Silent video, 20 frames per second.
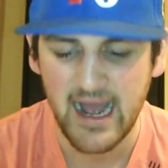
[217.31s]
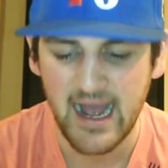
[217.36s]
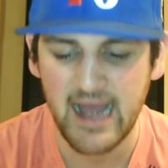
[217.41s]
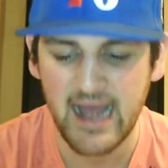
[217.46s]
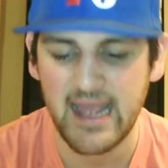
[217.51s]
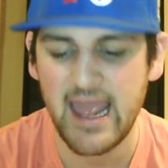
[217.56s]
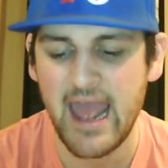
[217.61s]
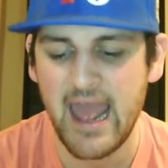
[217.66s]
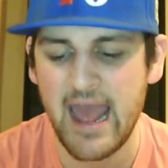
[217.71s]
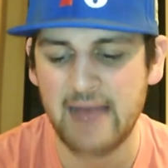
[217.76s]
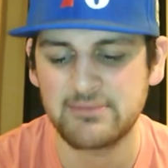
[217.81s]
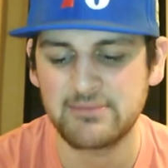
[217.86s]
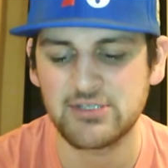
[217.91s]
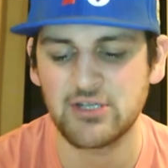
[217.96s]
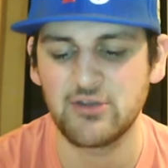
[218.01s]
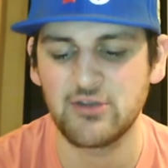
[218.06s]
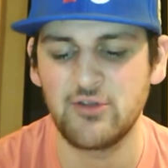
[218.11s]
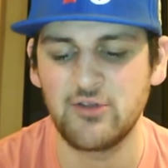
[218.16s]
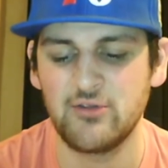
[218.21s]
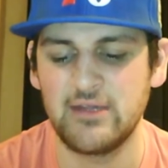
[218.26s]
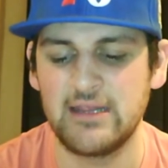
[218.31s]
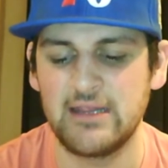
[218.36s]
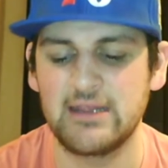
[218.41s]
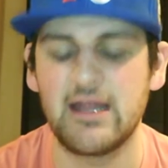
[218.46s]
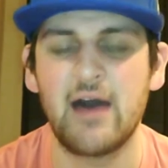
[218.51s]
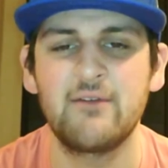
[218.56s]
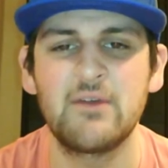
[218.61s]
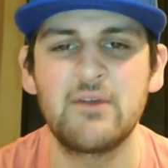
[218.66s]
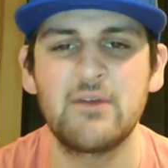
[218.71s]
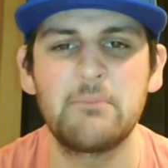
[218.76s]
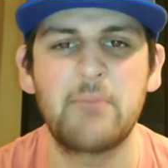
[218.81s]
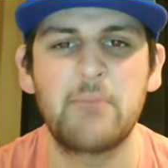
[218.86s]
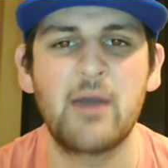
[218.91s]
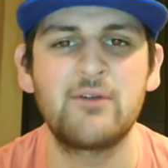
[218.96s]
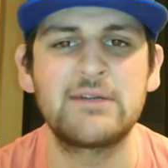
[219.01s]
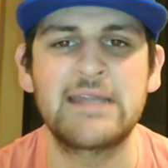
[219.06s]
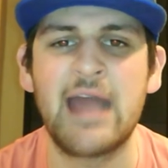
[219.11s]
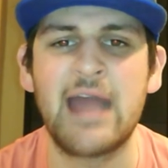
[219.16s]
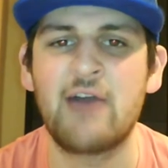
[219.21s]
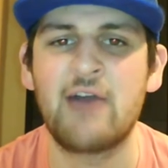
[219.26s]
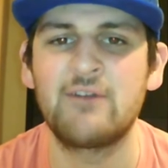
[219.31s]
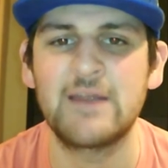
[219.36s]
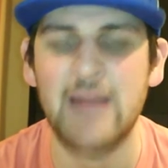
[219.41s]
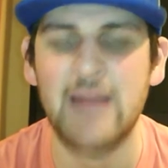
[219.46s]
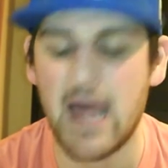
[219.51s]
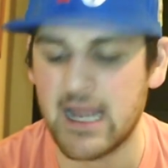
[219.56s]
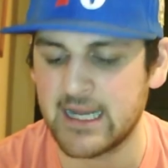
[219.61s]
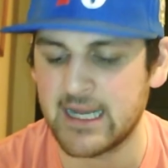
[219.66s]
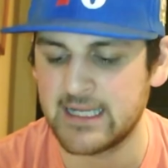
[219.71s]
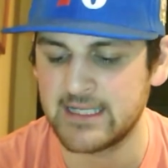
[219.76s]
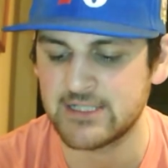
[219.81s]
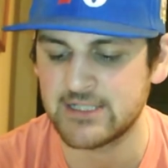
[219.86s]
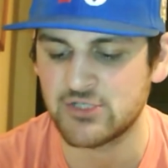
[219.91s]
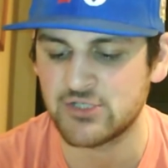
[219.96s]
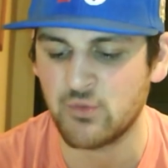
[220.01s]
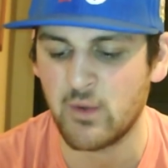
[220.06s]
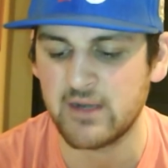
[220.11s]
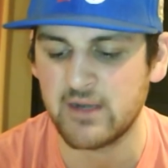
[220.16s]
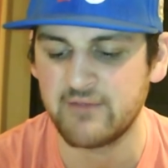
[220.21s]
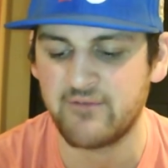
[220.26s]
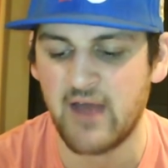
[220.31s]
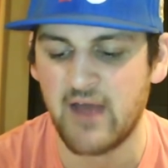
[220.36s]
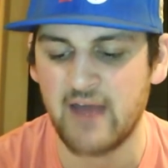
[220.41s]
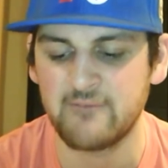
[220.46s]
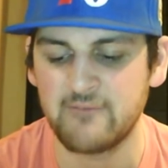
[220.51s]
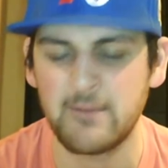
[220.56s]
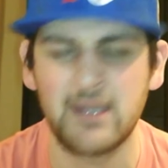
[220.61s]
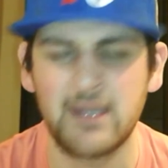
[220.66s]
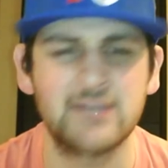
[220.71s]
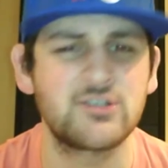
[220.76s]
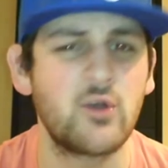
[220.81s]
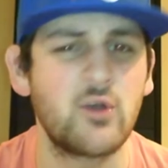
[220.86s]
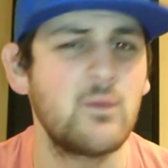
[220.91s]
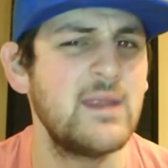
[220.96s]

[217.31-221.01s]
I absolutely love it. Bellinelli logging in 25 minutes.